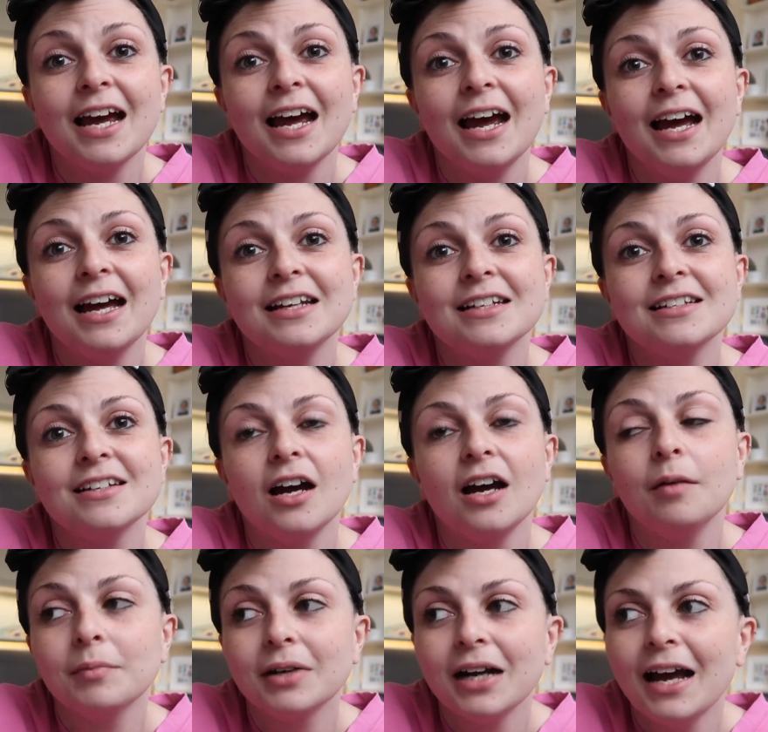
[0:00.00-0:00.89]
and
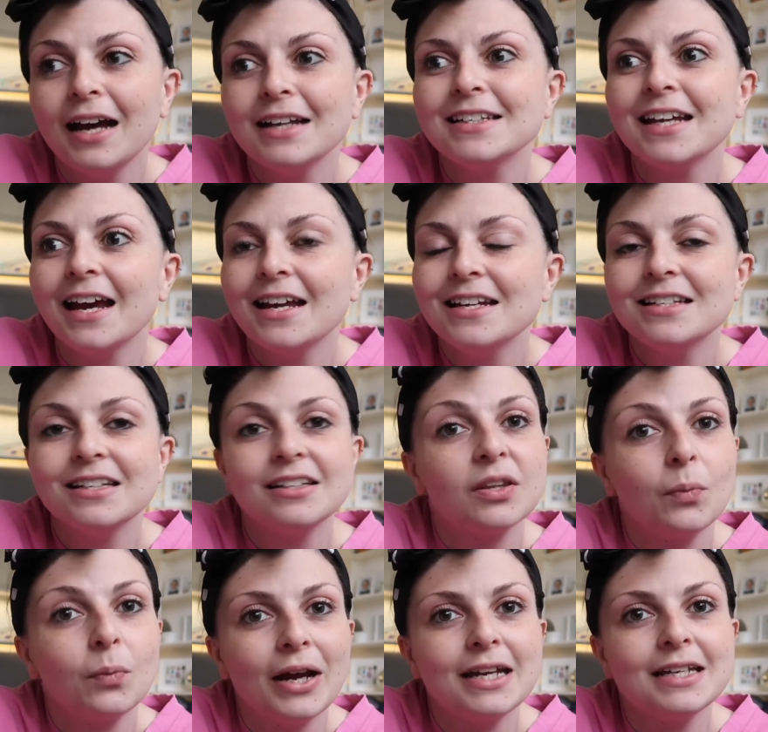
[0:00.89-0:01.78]
I'm glad it ended
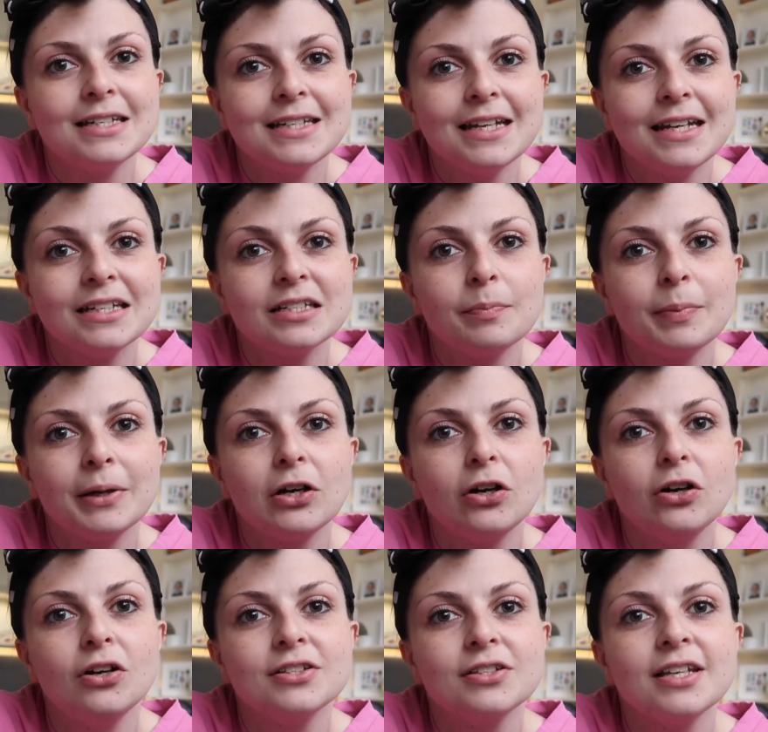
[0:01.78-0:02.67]
the way it did
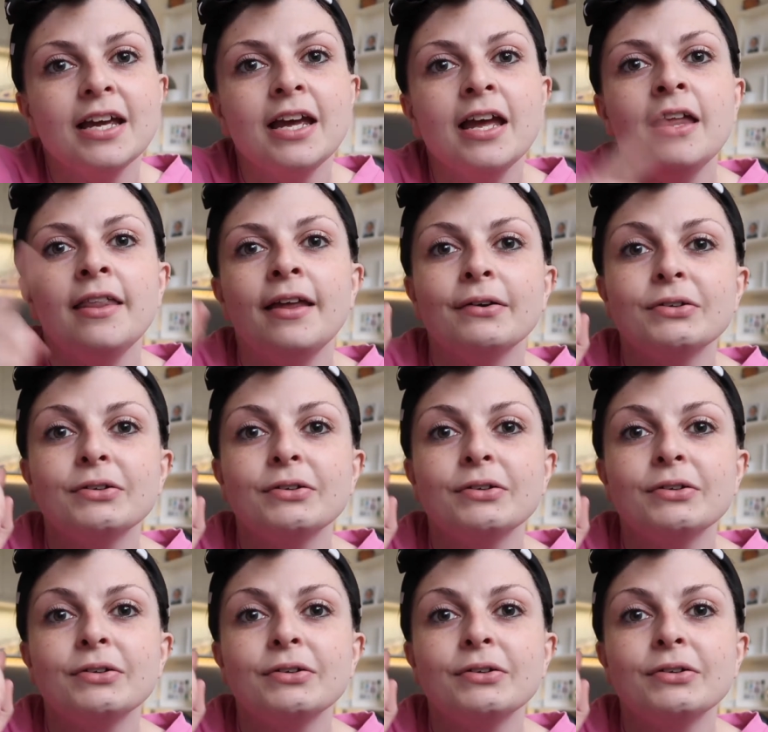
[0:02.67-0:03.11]
because there